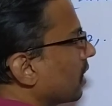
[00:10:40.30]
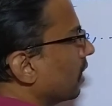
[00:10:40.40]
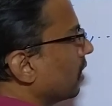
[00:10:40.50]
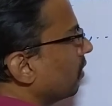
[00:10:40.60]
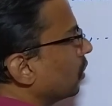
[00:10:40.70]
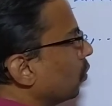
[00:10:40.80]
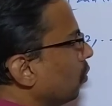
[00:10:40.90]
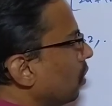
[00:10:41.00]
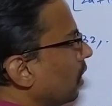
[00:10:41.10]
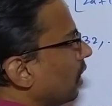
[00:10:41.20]
I can even
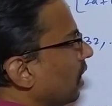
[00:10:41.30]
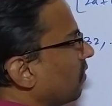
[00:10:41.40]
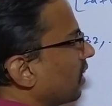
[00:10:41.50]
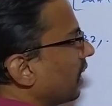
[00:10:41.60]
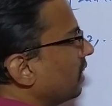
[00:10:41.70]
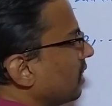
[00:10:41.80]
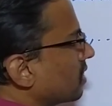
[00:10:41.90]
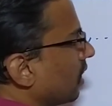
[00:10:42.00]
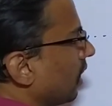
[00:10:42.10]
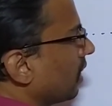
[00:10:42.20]
do 11
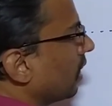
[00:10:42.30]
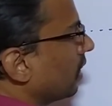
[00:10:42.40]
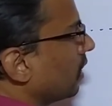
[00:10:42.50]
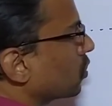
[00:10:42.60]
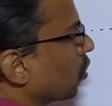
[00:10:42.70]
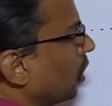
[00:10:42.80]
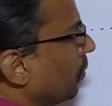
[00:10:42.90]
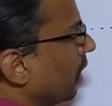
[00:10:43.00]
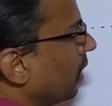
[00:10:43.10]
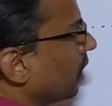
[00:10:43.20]
90s are 990. So I'll
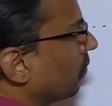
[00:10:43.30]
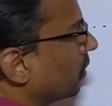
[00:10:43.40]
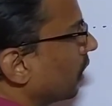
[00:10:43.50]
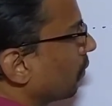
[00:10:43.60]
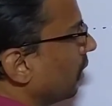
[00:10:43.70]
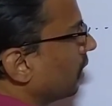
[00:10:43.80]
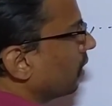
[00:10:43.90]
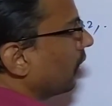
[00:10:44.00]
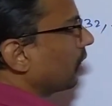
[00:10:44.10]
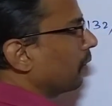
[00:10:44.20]
be ending up with the
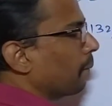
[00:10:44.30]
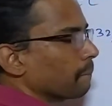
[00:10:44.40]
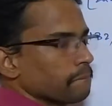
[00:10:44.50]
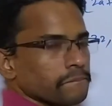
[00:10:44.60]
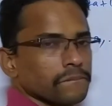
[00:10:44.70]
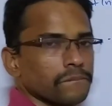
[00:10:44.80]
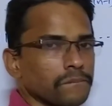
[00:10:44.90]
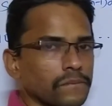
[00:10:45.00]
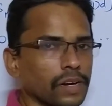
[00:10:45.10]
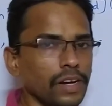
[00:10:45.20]
remainder 9,
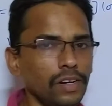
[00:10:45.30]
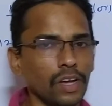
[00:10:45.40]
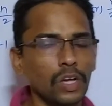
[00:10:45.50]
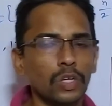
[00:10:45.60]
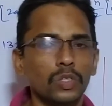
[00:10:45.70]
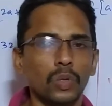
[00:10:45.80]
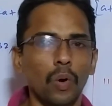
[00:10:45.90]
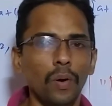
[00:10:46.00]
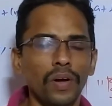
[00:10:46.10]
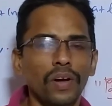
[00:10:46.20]
right?
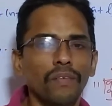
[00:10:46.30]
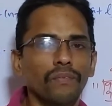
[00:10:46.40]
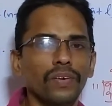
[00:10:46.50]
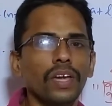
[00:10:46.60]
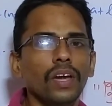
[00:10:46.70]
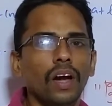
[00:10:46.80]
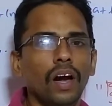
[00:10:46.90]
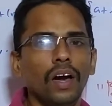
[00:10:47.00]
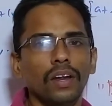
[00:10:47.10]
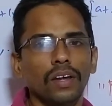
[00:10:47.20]
So we
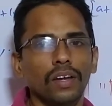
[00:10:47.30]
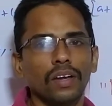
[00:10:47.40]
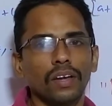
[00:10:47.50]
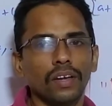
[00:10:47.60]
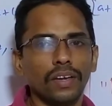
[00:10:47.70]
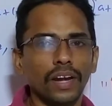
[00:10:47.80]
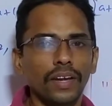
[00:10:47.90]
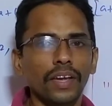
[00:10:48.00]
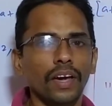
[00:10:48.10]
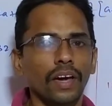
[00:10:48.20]
are
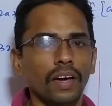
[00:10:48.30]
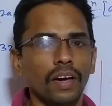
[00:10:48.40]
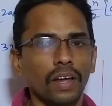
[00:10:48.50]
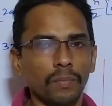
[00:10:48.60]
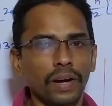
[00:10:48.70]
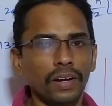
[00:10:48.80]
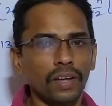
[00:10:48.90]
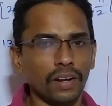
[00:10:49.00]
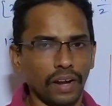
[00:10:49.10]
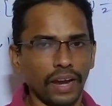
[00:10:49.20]
getting a
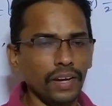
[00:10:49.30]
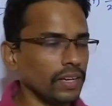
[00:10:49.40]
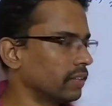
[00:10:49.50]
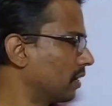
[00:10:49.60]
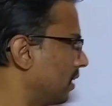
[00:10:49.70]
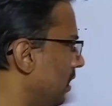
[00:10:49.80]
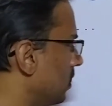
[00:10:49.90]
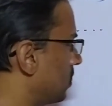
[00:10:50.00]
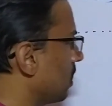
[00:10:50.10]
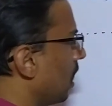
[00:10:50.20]
remainder 9. In that
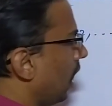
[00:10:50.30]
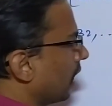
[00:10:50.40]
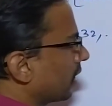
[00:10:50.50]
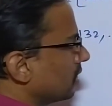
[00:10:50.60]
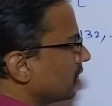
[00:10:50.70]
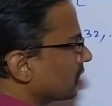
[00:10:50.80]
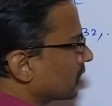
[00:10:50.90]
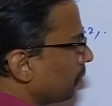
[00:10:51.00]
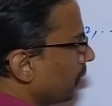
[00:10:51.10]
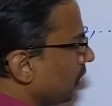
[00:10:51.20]
case, I can
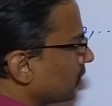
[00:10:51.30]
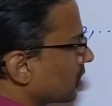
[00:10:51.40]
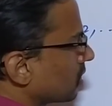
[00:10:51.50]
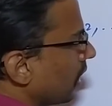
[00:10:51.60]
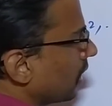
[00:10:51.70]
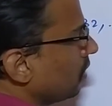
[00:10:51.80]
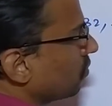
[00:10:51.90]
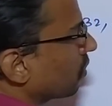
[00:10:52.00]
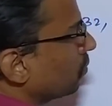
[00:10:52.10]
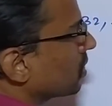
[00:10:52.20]
just subtract this
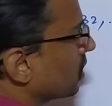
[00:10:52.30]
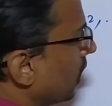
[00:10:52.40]
9 from this